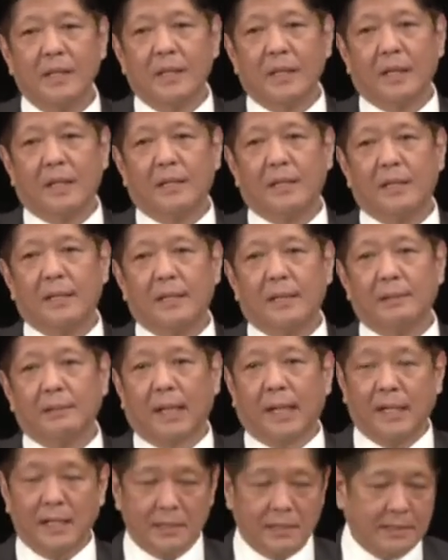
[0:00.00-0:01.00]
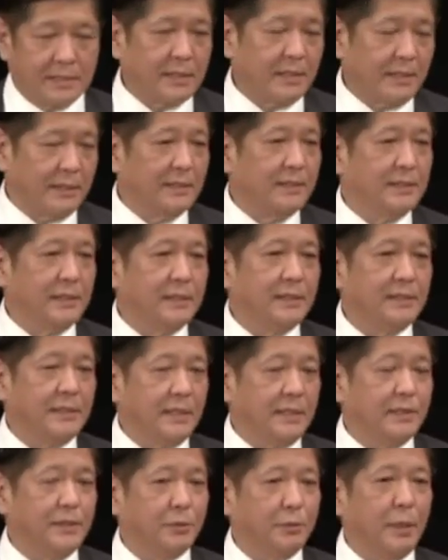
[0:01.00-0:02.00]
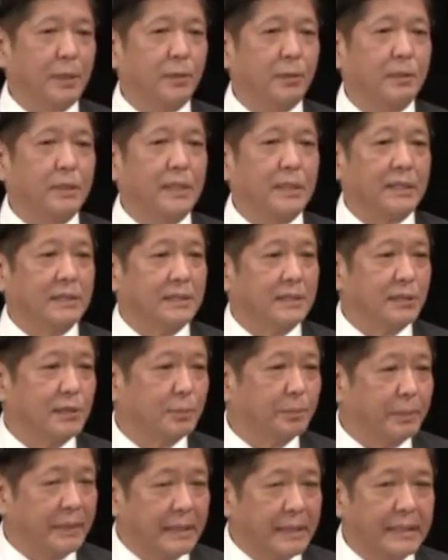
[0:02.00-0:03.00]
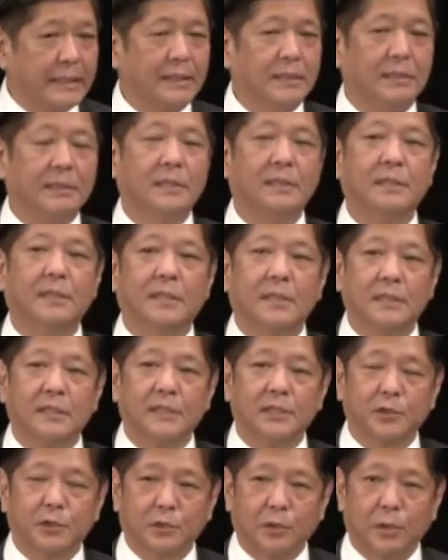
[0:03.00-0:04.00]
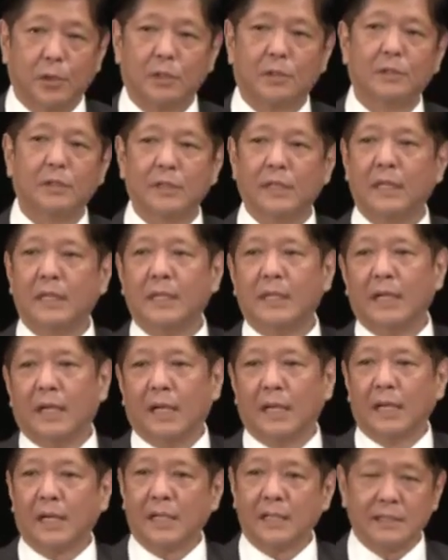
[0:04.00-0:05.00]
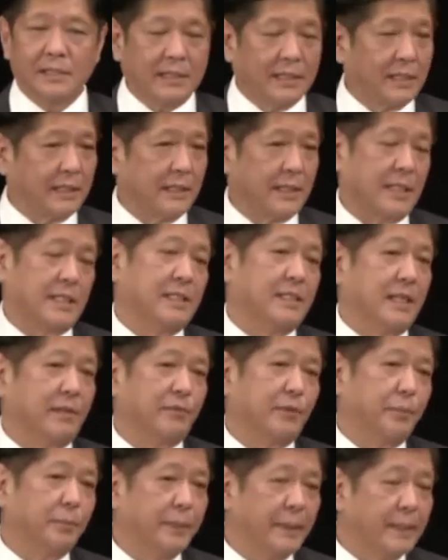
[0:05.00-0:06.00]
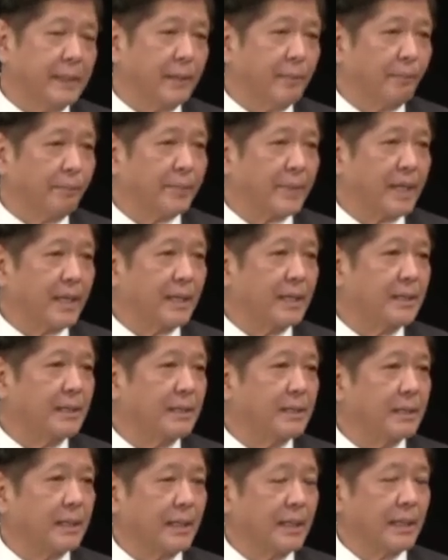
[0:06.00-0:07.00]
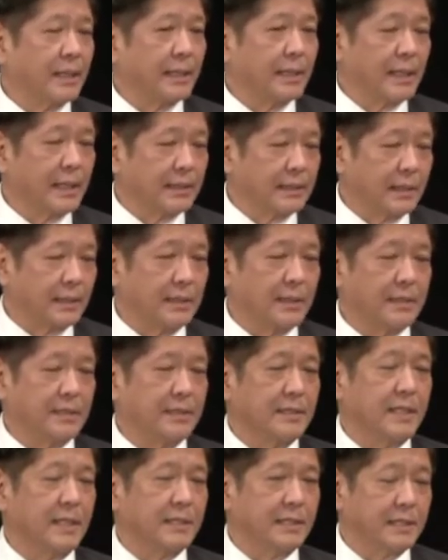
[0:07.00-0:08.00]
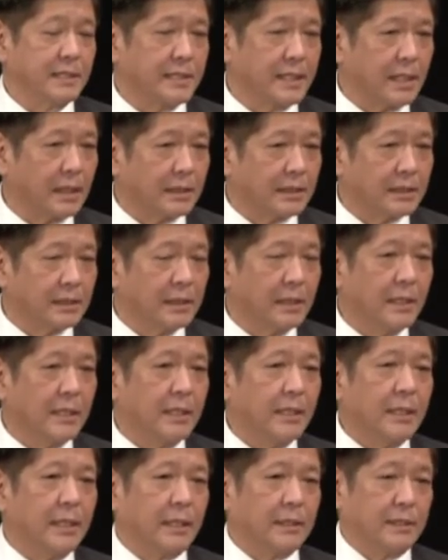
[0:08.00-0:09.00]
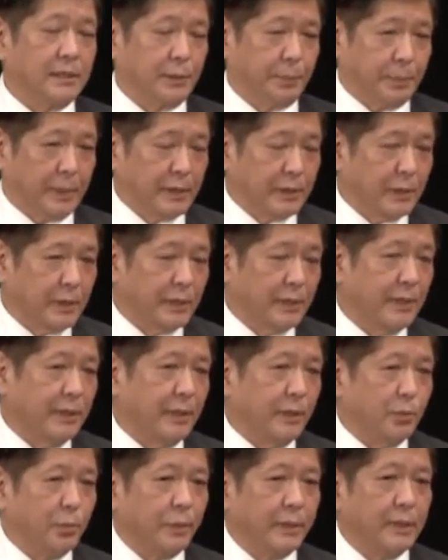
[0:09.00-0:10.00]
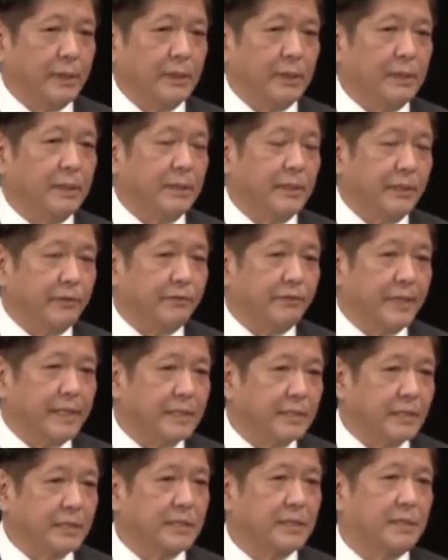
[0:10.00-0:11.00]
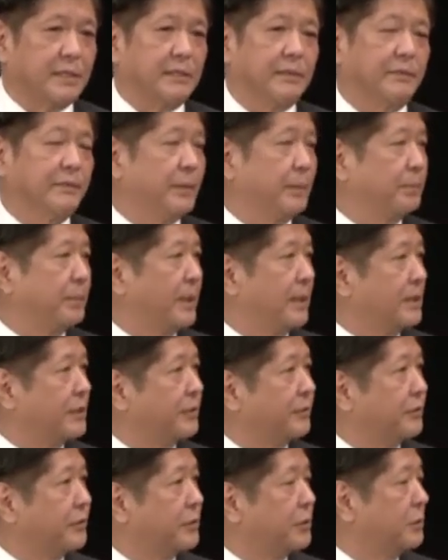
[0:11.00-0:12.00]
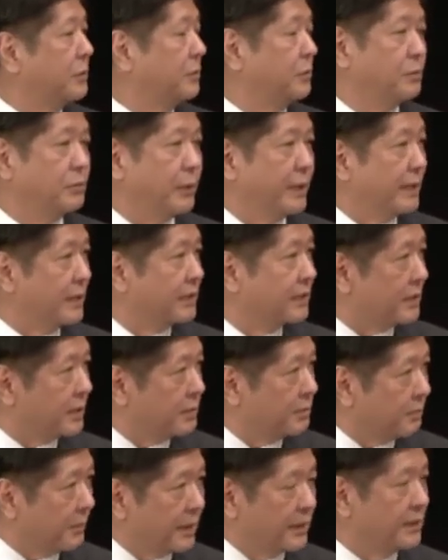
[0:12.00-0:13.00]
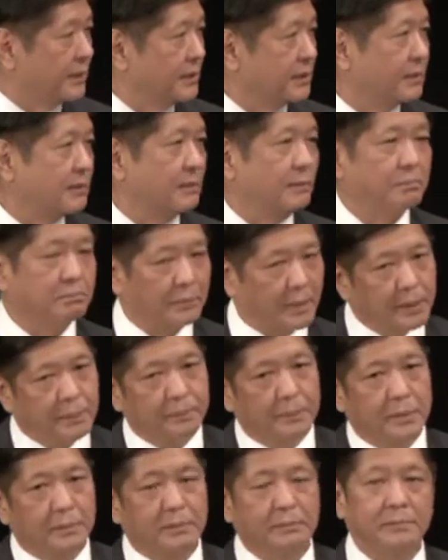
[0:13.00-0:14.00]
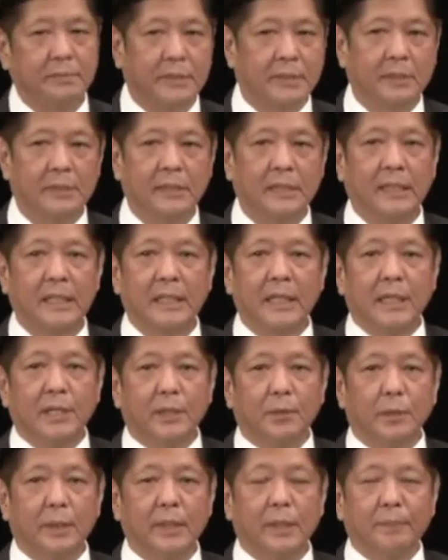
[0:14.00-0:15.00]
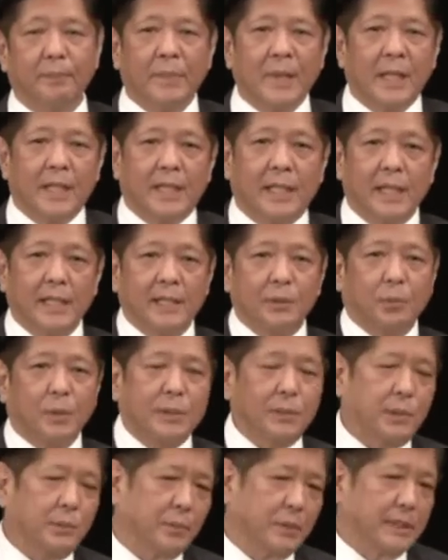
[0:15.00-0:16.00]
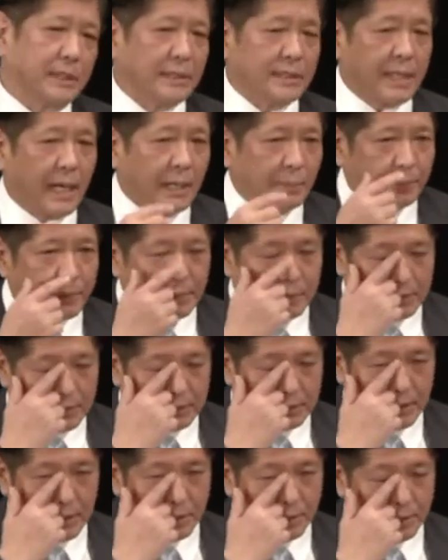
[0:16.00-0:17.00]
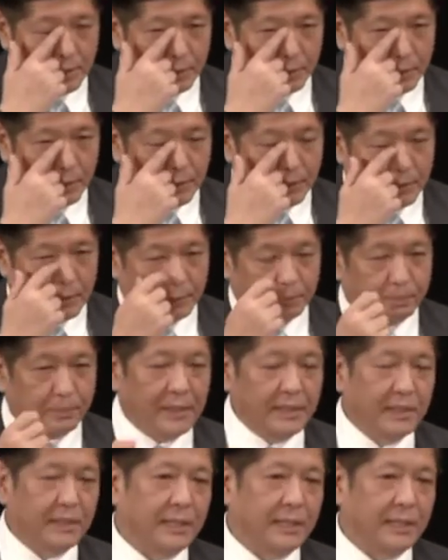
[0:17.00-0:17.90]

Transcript: uh, has, uh, is, is, recognized as being as uh, strong as it has ever been, and, and that it is necessary, uh, especially with the events of the past few weeks and months, maybe, uh, where that, what, what has happened is that many